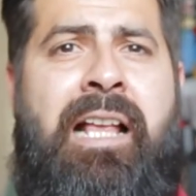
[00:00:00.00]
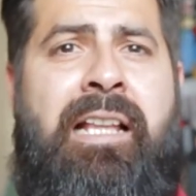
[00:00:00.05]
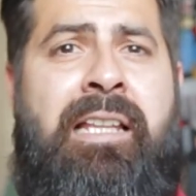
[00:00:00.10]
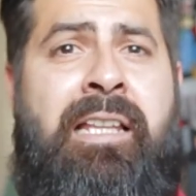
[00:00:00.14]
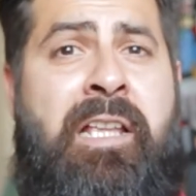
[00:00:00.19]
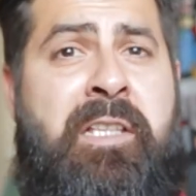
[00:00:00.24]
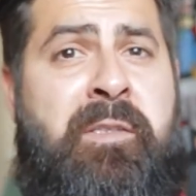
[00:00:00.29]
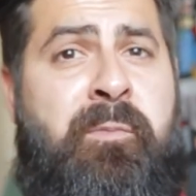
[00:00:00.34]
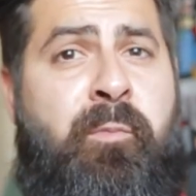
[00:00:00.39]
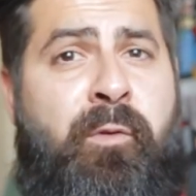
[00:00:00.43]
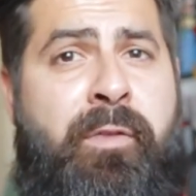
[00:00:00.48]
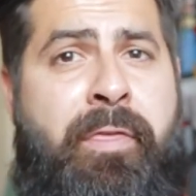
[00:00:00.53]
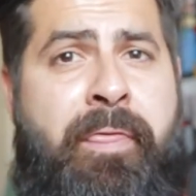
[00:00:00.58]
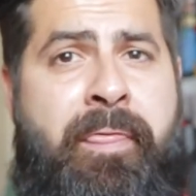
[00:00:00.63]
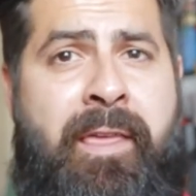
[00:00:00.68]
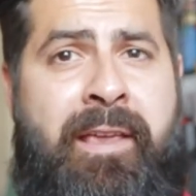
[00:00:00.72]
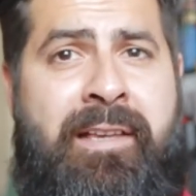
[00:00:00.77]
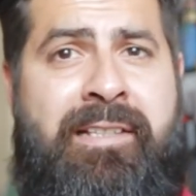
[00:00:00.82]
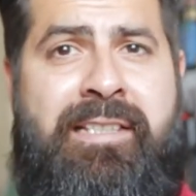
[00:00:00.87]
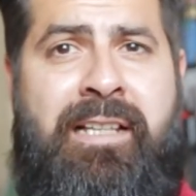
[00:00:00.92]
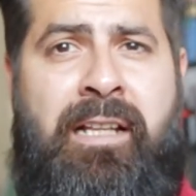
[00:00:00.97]
let's put
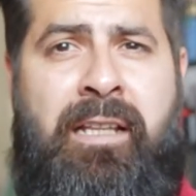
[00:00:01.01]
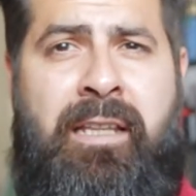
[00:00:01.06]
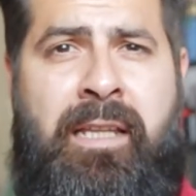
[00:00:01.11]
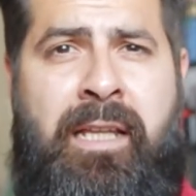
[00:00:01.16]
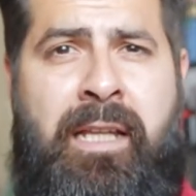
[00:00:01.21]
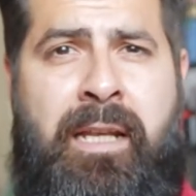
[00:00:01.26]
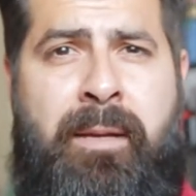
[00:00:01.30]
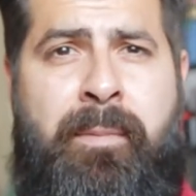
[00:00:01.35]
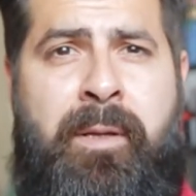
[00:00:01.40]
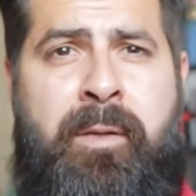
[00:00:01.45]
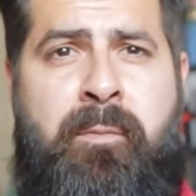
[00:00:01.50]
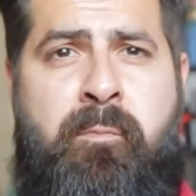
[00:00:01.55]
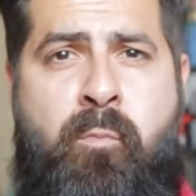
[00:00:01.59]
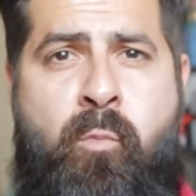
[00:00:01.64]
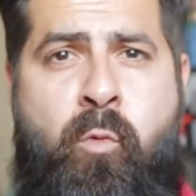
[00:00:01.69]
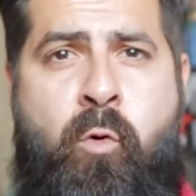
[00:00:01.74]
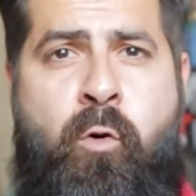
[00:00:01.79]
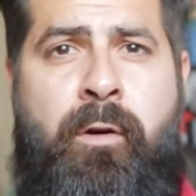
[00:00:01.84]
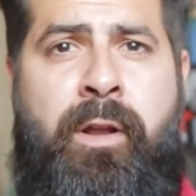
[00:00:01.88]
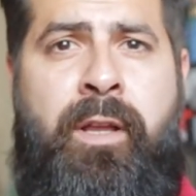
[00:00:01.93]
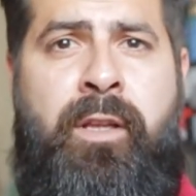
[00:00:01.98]
things a little bit
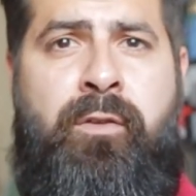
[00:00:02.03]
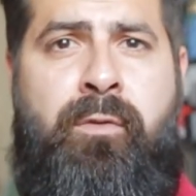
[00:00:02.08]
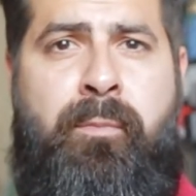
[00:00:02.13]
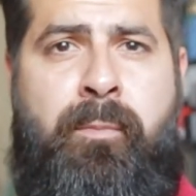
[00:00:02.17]
more into